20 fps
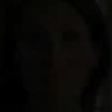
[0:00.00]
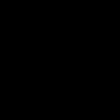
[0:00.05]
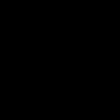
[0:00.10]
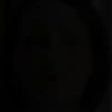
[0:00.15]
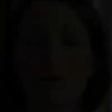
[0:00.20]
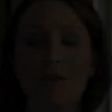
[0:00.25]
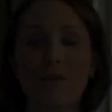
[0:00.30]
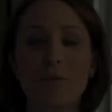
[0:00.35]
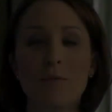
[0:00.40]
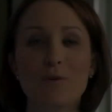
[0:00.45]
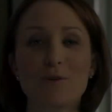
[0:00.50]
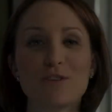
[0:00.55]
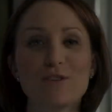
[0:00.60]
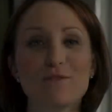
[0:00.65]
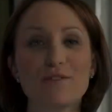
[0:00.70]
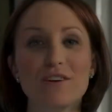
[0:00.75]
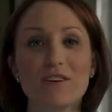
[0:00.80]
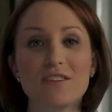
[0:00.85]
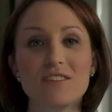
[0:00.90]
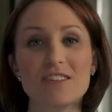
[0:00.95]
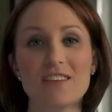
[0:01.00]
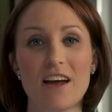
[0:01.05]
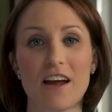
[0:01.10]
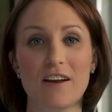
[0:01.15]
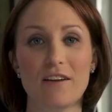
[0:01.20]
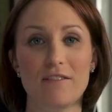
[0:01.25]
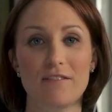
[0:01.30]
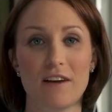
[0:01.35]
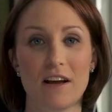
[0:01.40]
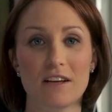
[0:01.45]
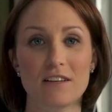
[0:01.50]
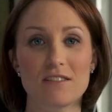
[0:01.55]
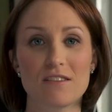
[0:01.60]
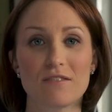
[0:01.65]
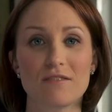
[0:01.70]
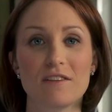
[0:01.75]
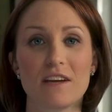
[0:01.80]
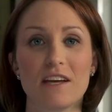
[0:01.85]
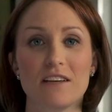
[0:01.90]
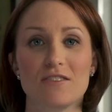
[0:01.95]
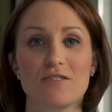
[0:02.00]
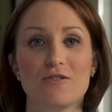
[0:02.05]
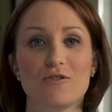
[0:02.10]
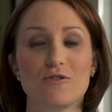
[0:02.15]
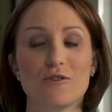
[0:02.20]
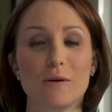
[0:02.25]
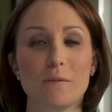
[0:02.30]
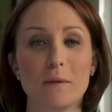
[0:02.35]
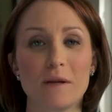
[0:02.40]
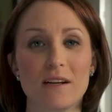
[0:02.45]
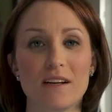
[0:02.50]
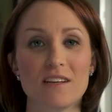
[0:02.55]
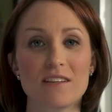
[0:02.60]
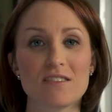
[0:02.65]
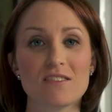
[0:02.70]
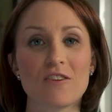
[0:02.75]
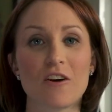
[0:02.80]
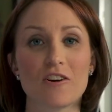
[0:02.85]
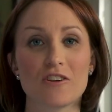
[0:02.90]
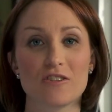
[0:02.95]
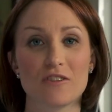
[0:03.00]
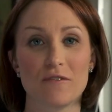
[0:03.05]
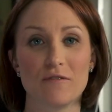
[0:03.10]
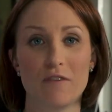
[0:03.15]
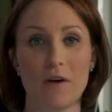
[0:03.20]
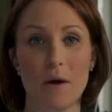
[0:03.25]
One of the most feared side effects of cancer treatment is nausea and